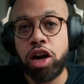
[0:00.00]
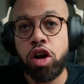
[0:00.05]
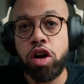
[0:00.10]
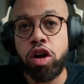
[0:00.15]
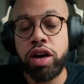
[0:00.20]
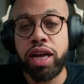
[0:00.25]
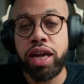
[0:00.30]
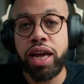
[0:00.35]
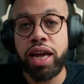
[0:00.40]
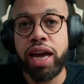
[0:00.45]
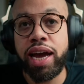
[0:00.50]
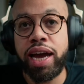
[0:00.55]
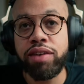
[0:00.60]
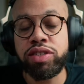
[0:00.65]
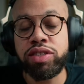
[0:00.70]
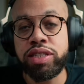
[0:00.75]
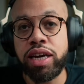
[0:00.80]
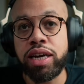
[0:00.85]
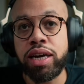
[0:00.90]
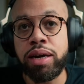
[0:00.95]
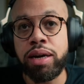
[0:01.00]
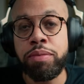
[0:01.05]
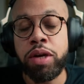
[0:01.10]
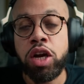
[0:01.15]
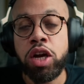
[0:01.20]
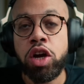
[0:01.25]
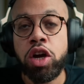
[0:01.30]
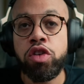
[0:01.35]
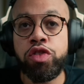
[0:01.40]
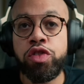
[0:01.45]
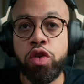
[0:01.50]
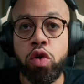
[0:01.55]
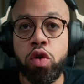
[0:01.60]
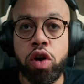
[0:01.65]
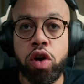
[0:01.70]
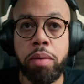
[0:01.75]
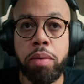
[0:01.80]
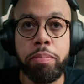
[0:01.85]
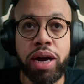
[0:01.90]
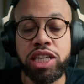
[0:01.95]
I already have set up
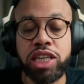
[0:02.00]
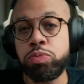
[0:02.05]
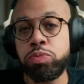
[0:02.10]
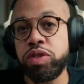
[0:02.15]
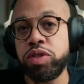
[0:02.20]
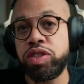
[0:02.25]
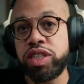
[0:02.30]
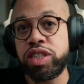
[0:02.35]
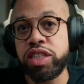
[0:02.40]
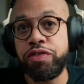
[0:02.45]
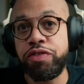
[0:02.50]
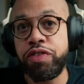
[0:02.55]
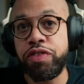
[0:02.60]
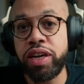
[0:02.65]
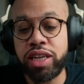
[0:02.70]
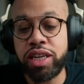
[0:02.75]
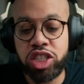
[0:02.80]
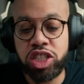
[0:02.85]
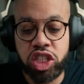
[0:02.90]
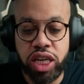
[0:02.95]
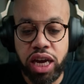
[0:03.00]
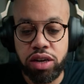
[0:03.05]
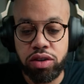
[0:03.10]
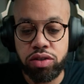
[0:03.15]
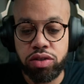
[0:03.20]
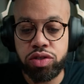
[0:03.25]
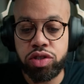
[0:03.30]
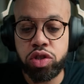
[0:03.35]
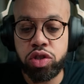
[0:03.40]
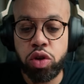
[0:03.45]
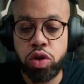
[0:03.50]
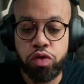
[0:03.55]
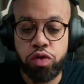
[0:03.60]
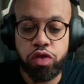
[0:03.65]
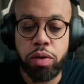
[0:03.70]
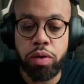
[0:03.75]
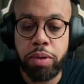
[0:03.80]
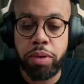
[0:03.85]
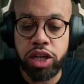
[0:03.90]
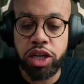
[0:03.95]
for my specific channel. So
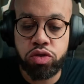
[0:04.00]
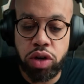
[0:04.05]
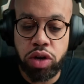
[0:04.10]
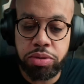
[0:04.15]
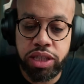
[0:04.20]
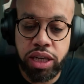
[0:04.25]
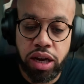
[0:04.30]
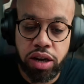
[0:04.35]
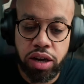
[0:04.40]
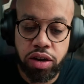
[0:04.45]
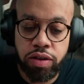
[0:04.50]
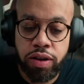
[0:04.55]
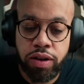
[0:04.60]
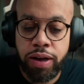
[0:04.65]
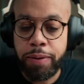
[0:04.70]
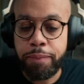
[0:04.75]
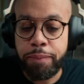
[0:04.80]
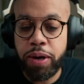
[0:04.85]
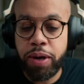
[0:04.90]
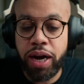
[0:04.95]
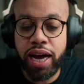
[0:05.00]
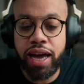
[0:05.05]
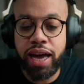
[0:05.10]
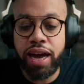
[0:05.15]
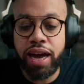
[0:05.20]
for my drum channel, I